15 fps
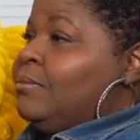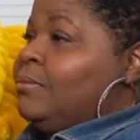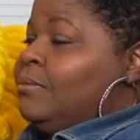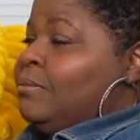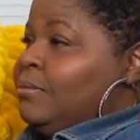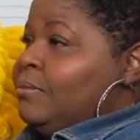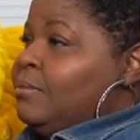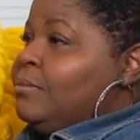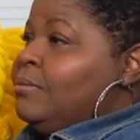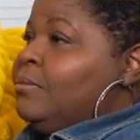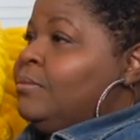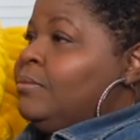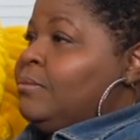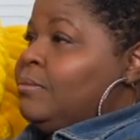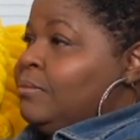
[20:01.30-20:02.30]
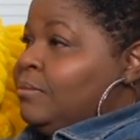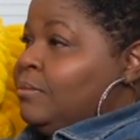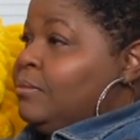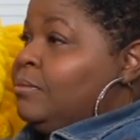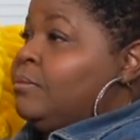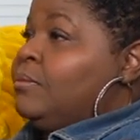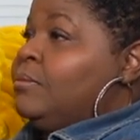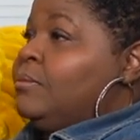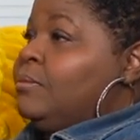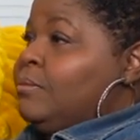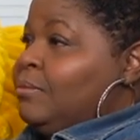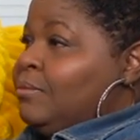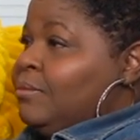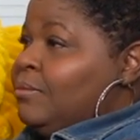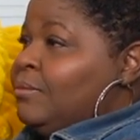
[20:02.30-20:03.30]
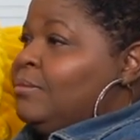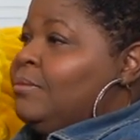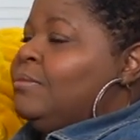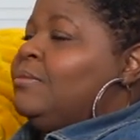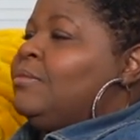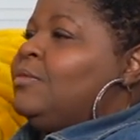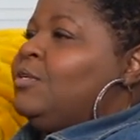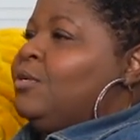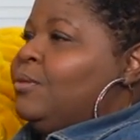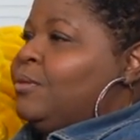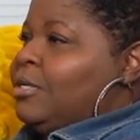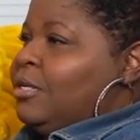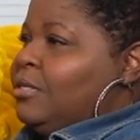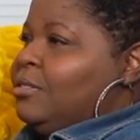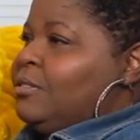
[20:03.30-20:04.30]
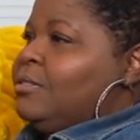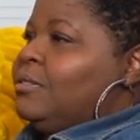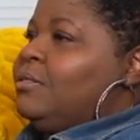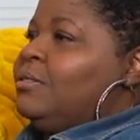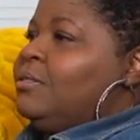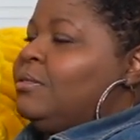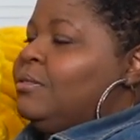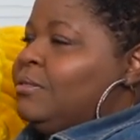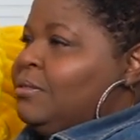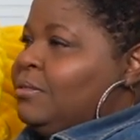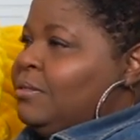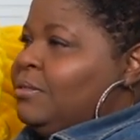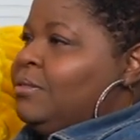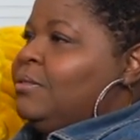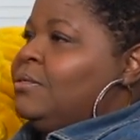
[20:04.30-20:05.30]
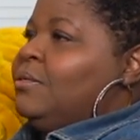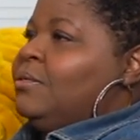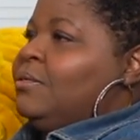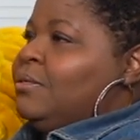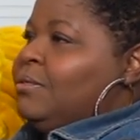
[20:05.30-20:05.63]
[no speech]